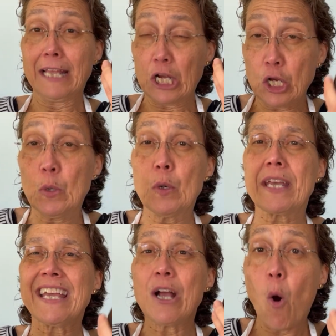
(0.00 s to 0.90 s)
the
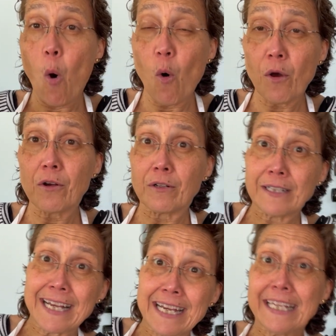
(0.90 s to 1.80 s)
cooking
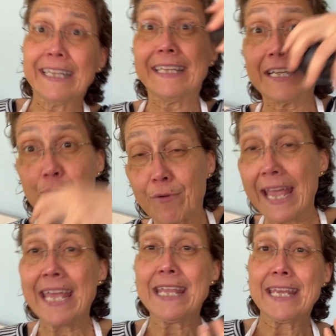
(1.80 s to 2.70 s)
oil
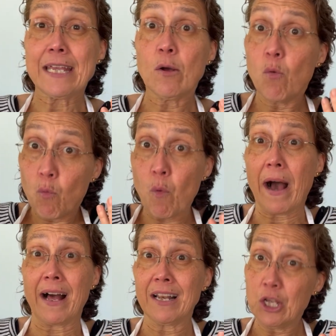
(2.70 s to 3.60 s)
degrading
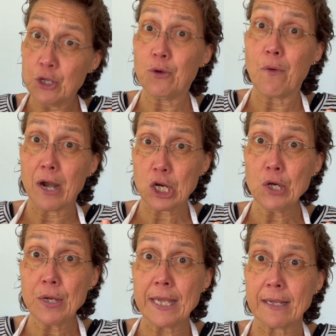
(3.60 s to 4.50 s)
while you are
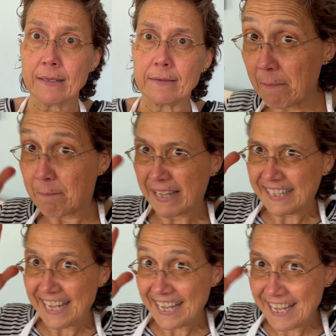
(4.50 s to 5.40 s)
cooking. But
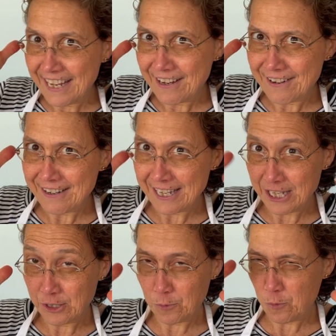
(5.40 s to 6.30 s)
here
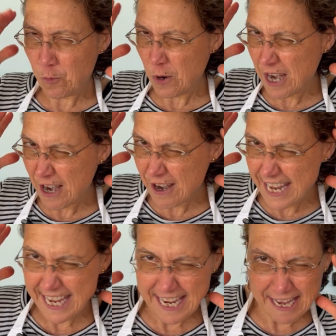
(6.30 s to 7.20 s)
is where
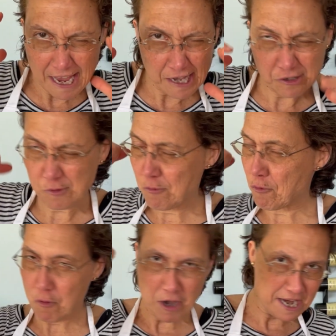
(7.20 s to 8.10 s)
it gets
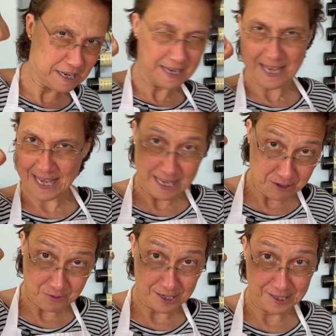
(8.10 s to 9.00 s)
really
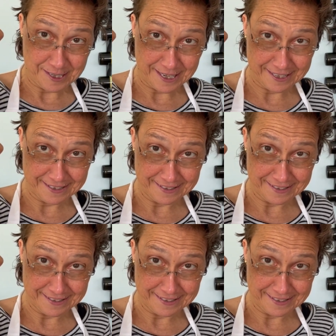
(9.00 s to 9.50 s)
interesting.